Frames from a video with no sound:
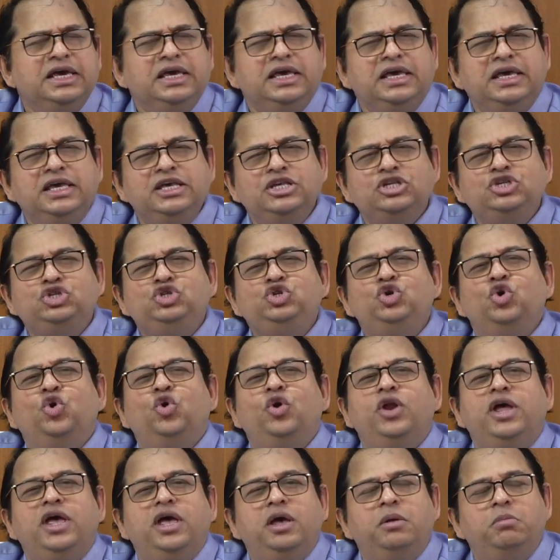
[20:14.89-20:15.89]
is
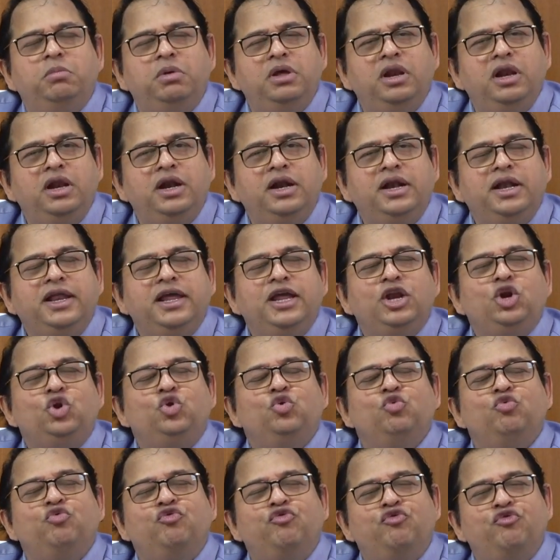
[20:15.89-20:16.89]
your ability
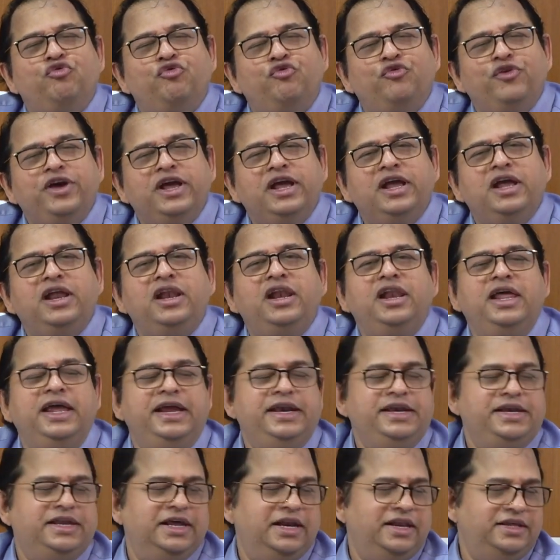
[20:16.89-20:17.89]
to fail
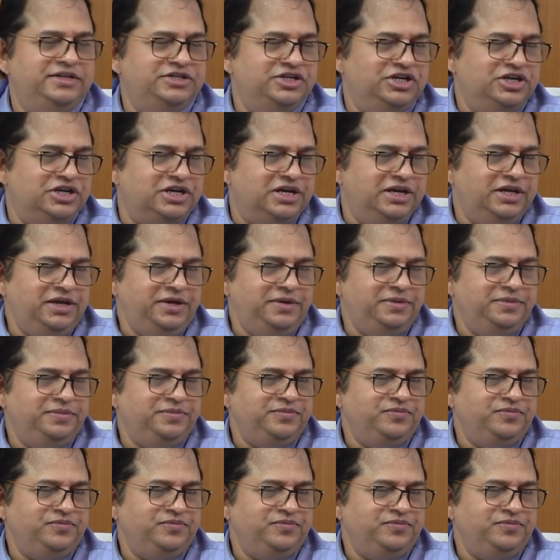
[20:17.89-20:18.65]
intelligently,